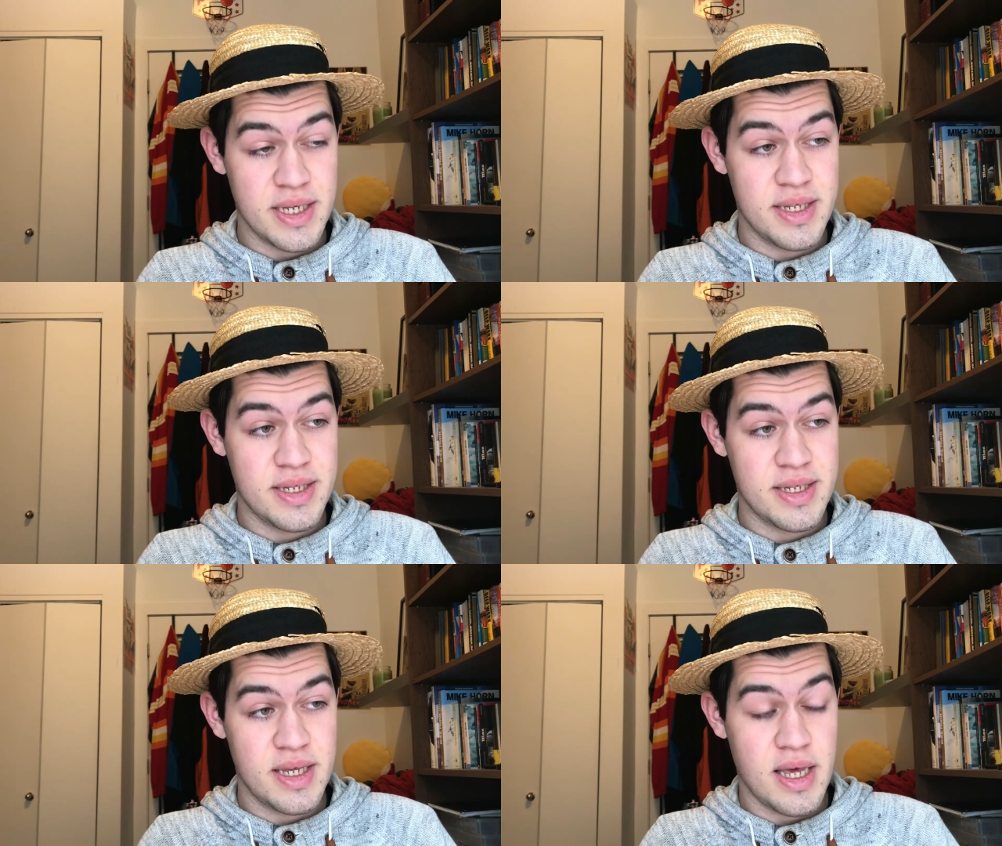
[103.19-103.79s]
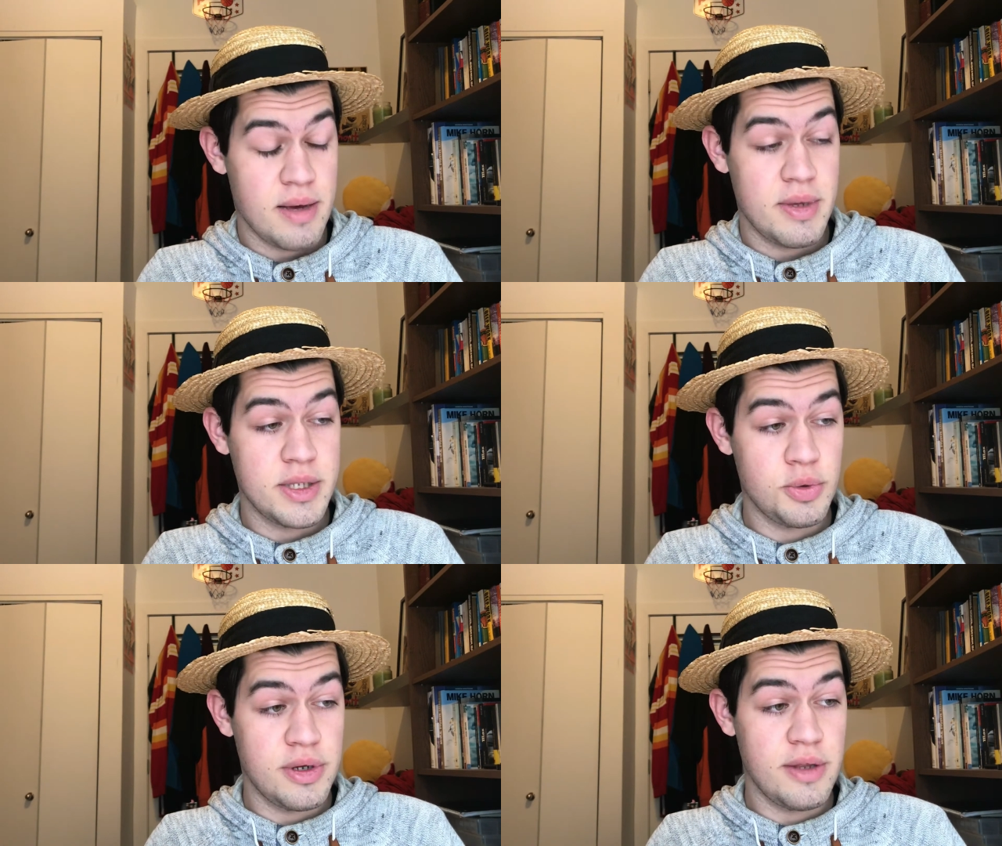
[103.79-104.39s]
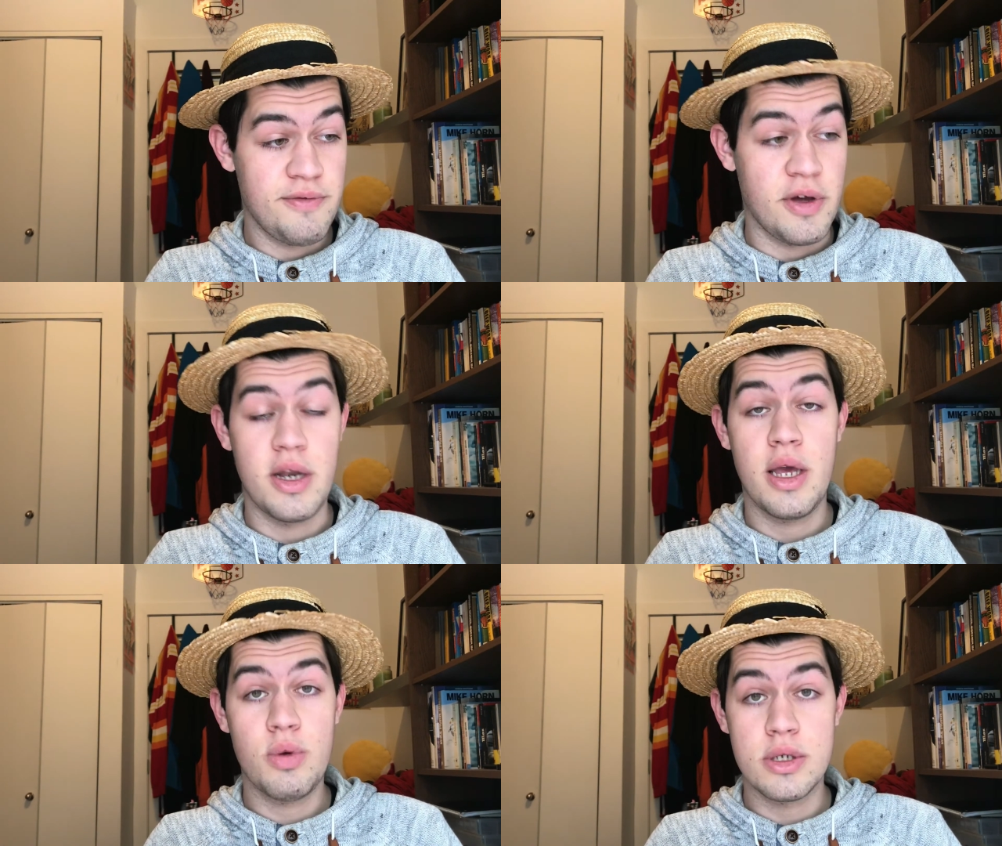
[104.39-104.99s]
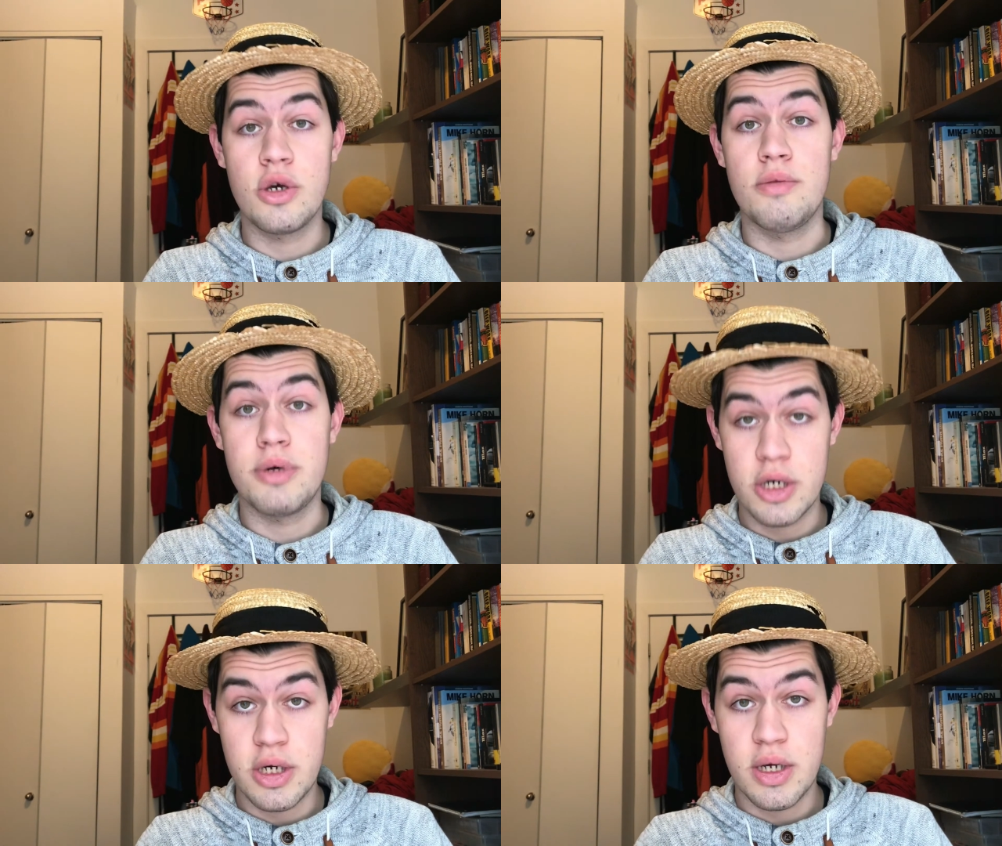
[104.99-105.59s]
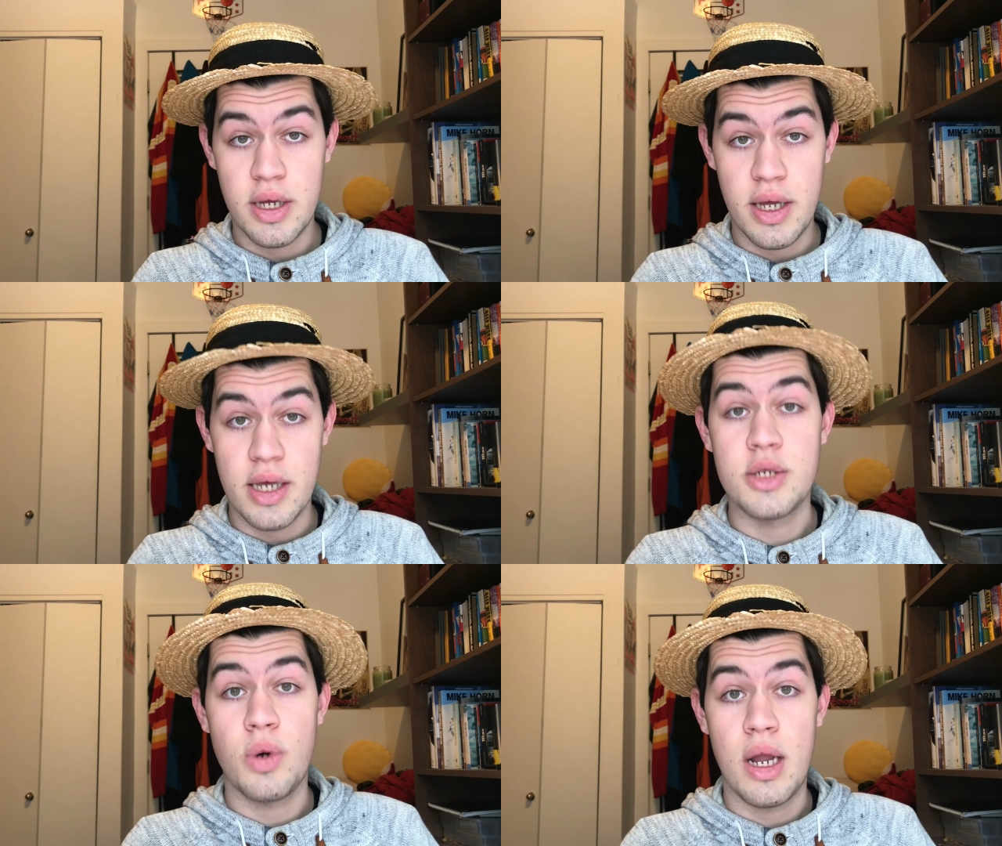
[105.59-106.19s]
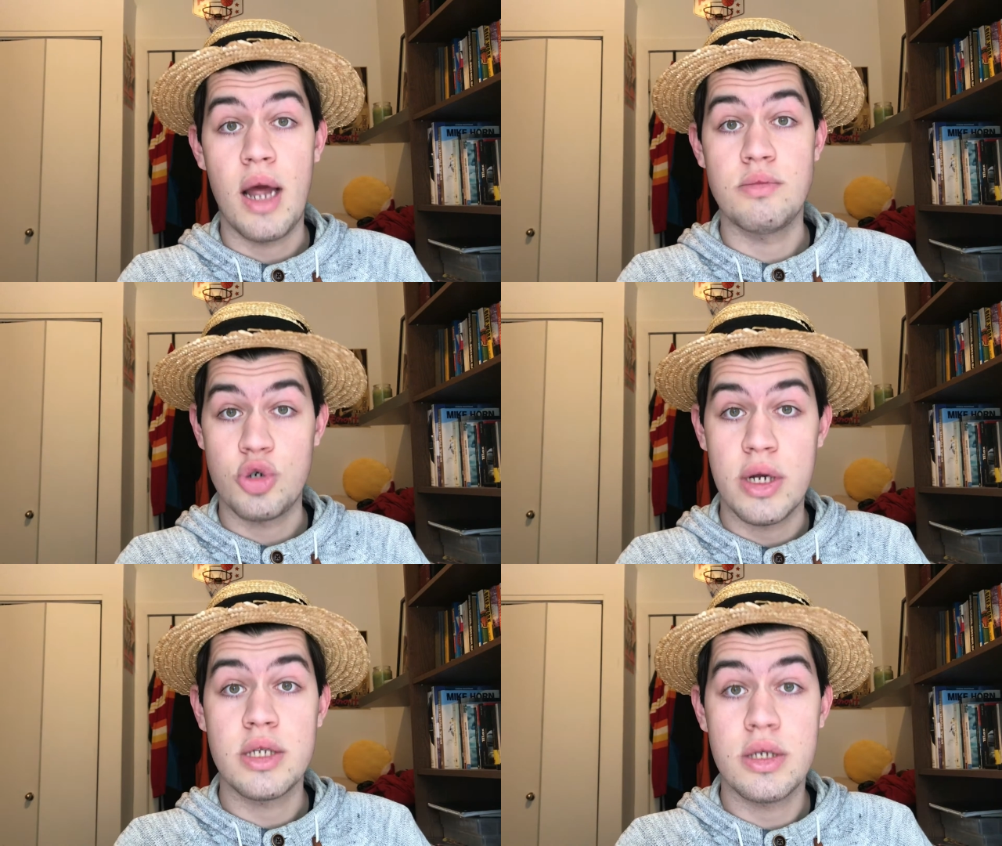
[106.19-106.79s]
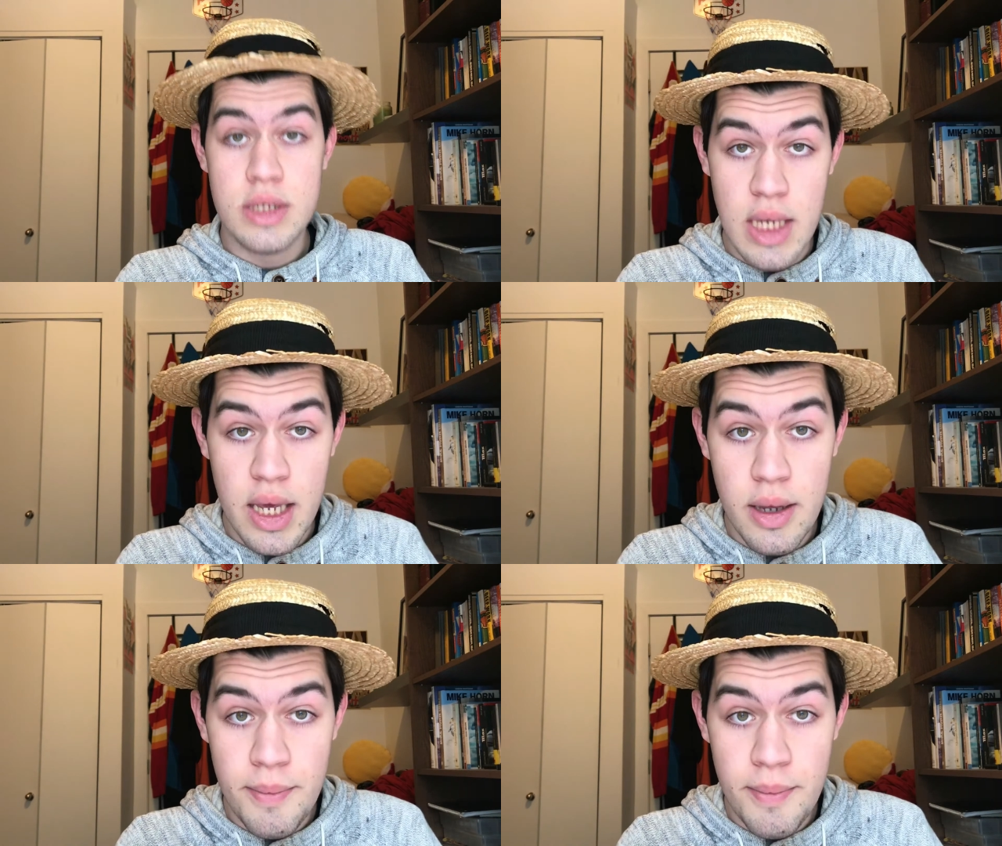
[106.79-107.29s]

It's really fun. It was a good book, is what I'm trying to say.